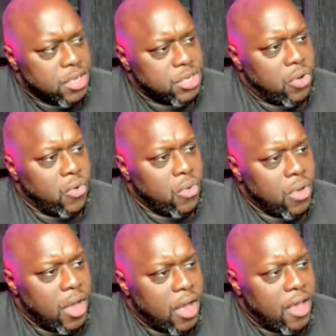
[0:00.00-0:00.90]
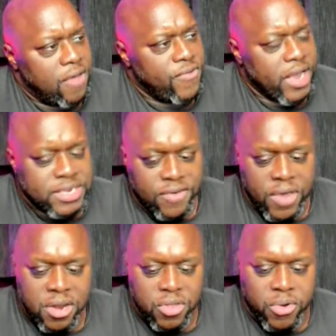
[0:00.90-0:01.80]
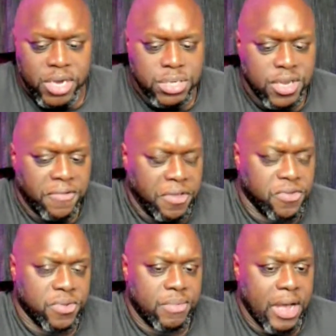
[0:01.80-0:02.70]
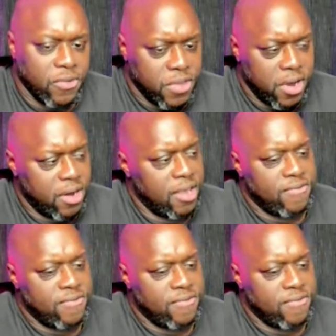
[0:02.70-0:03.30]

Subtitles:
So if you guys have any other questions, definitely throw them out there.